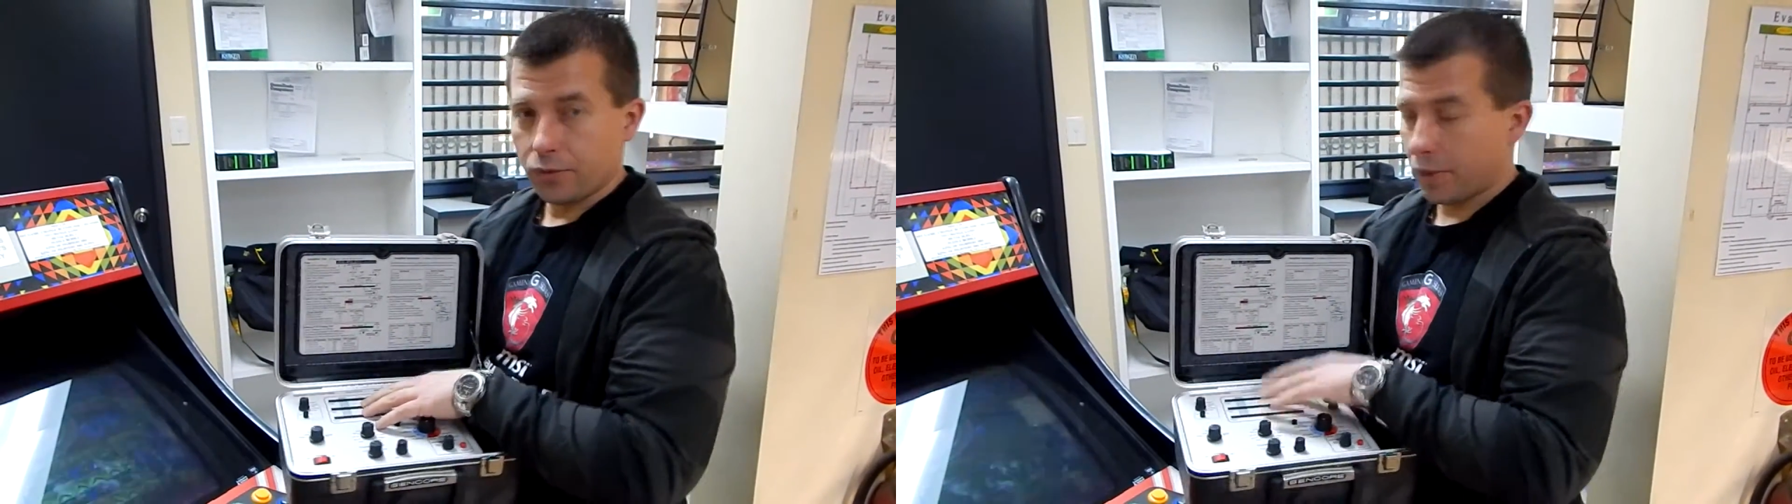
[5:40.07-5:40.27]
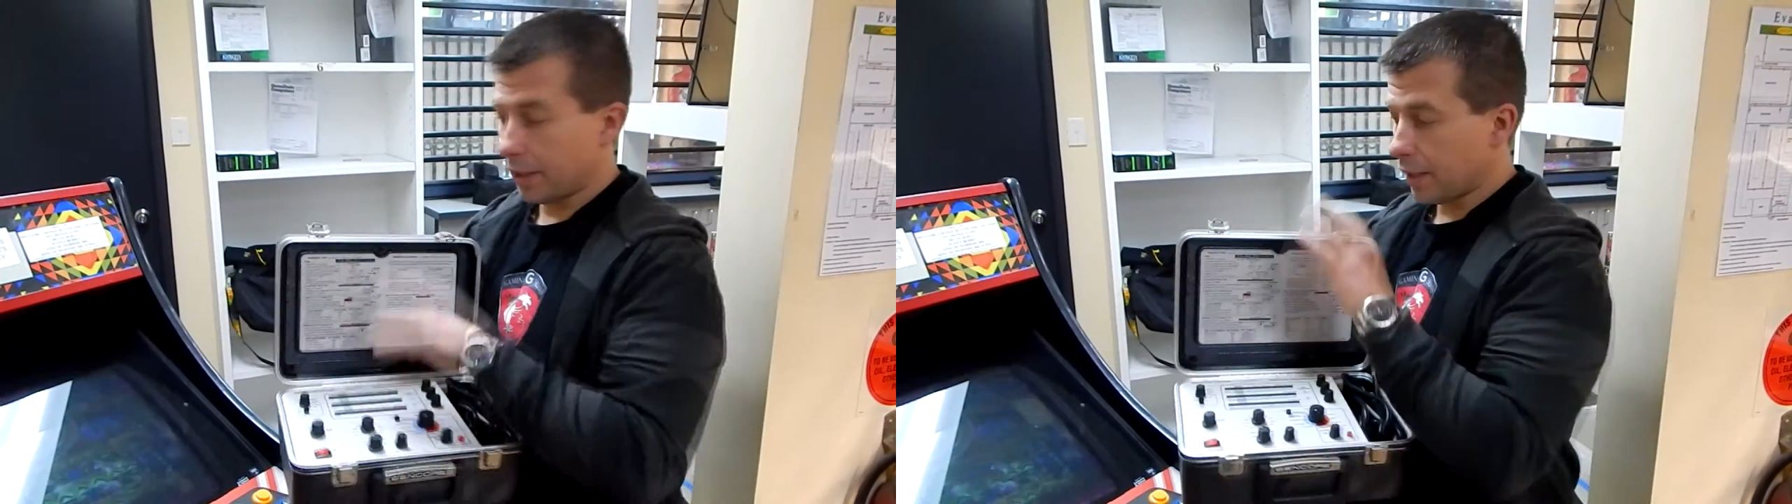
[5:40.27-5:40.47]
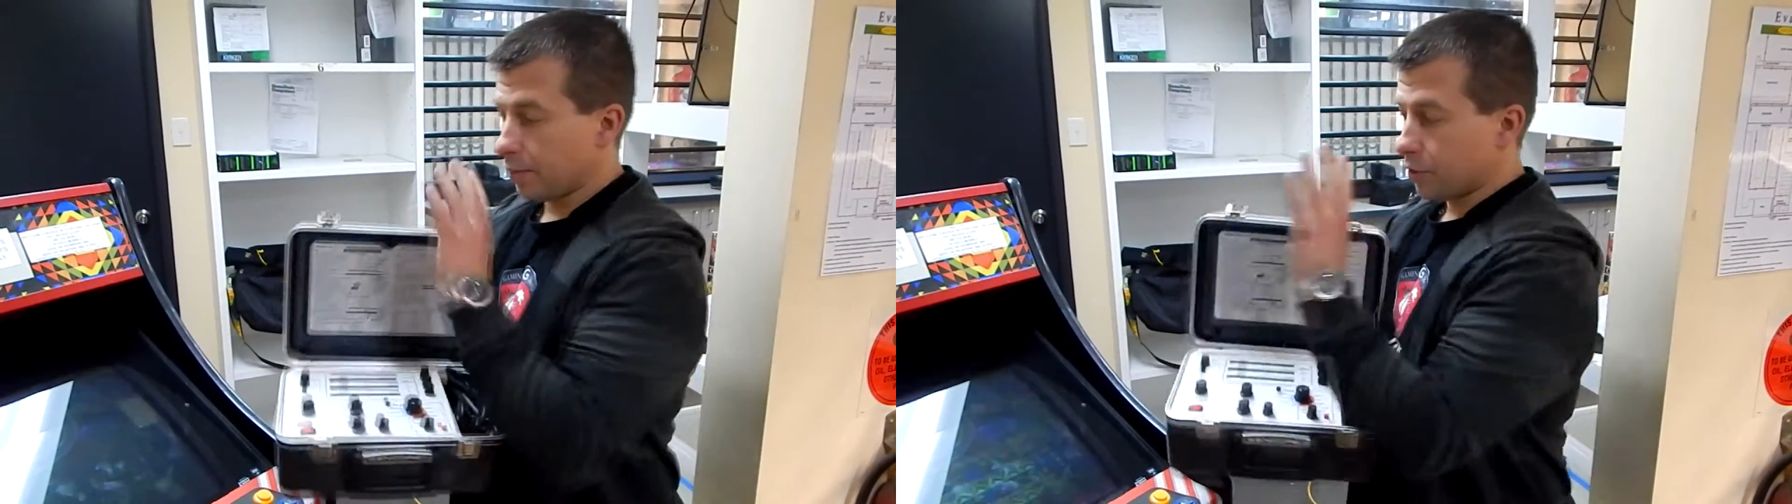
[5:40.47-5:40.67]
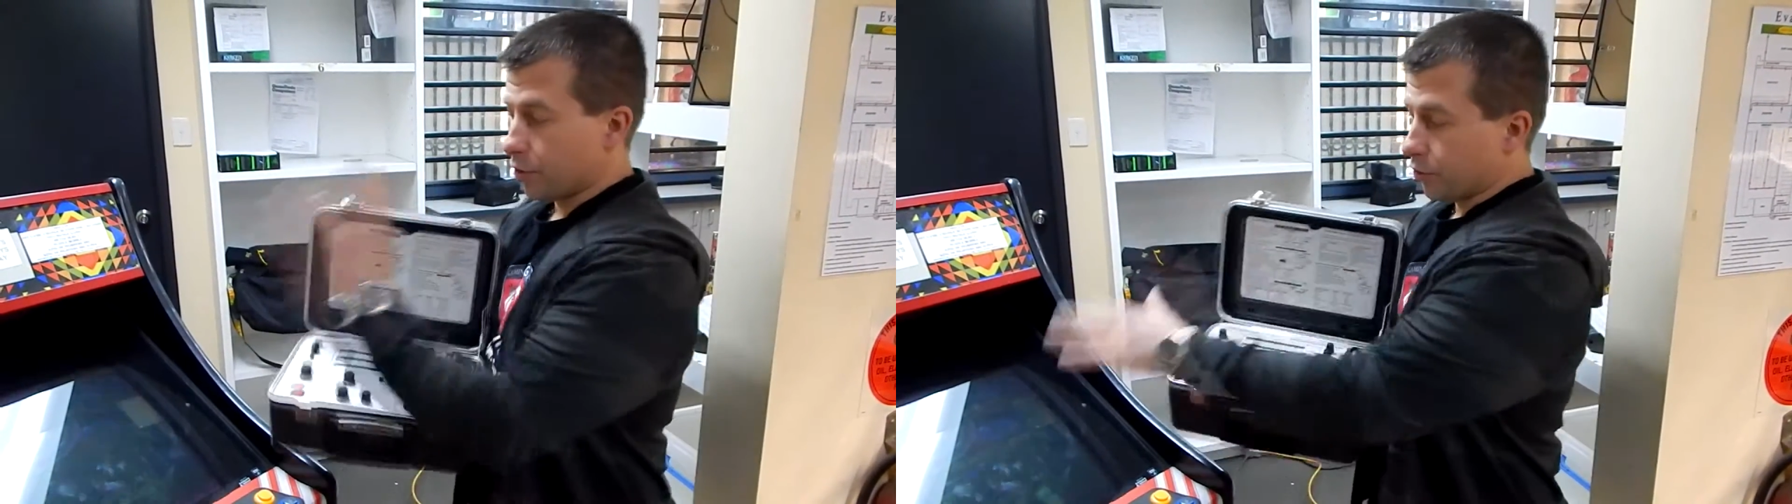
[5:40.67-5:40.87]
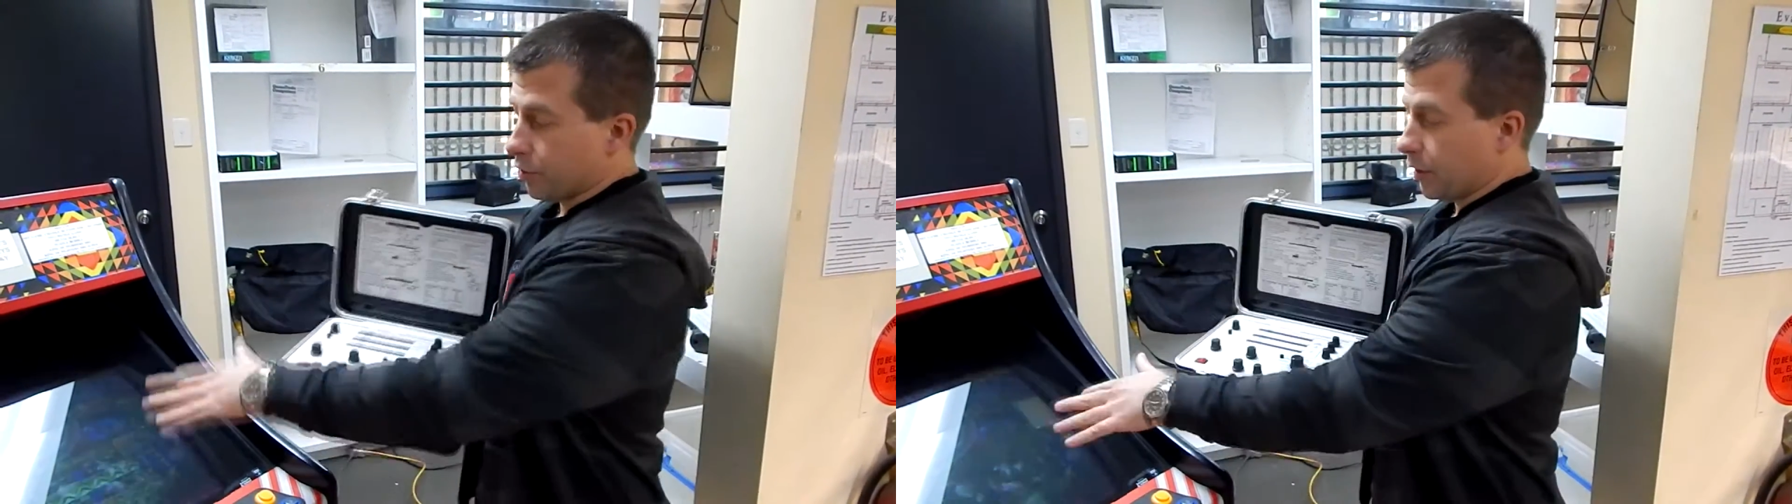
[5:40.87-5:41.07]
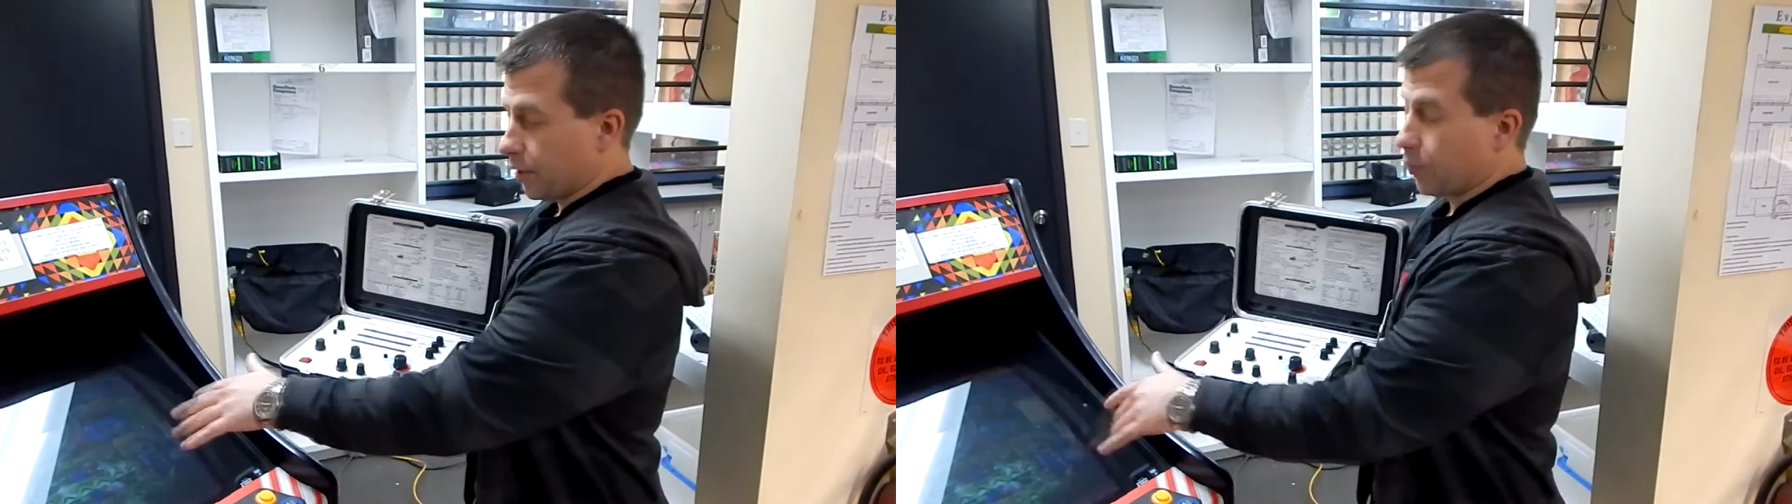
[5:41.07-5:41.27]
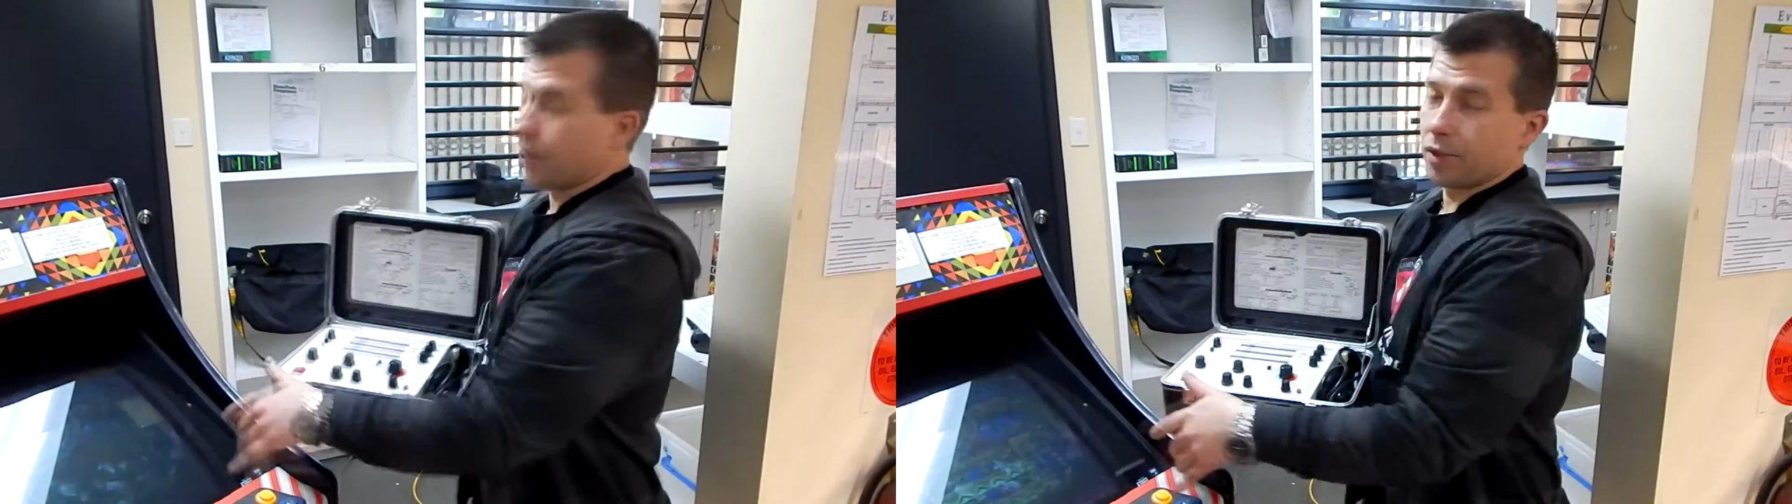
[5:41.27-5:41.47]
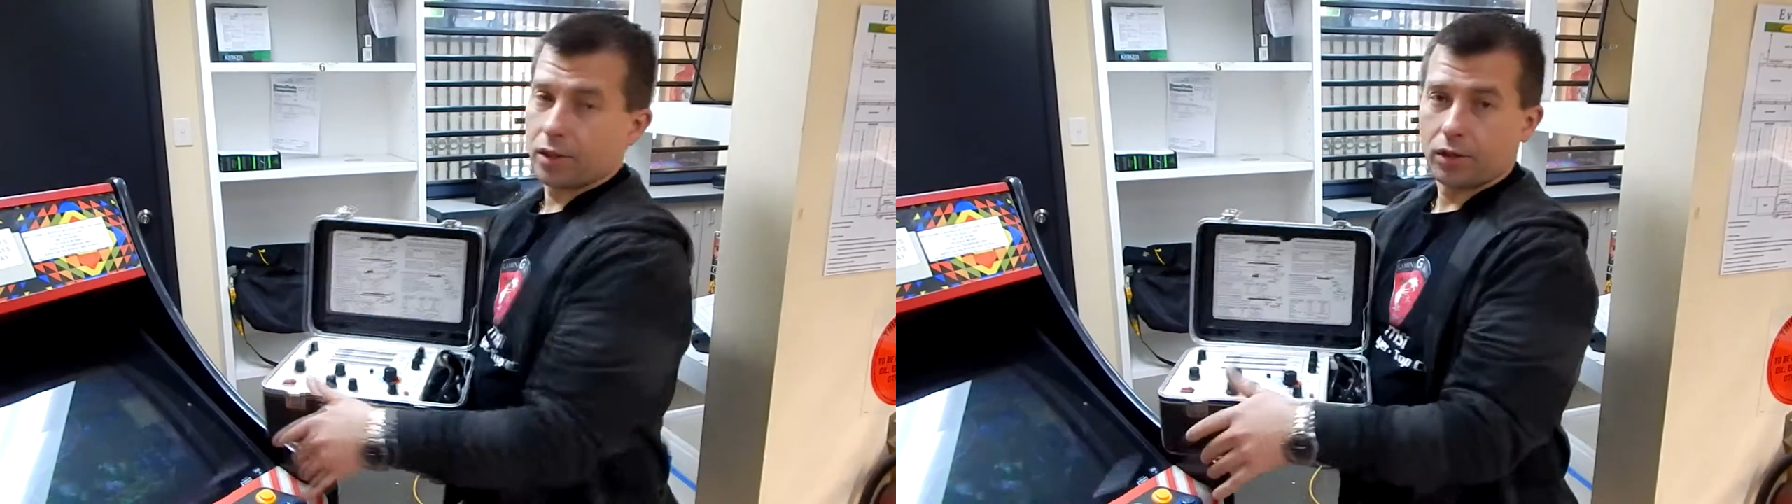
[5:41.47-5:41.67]
when it comes to dealing
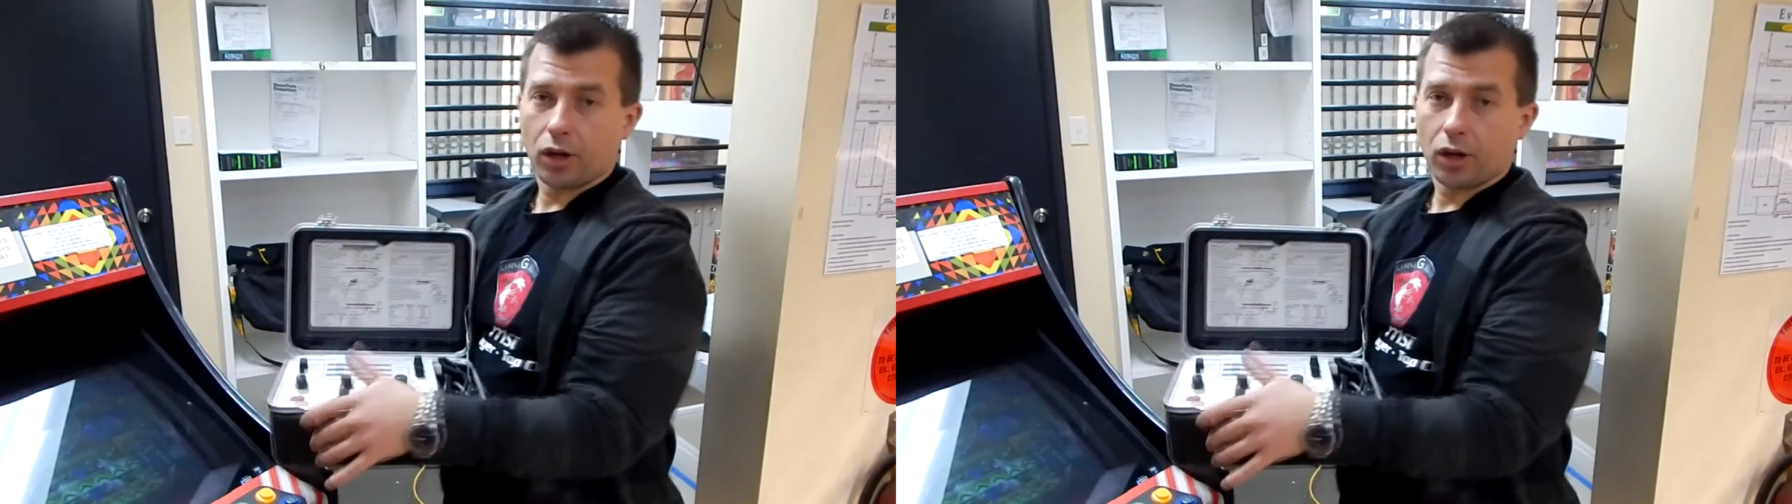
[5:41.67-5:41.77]
with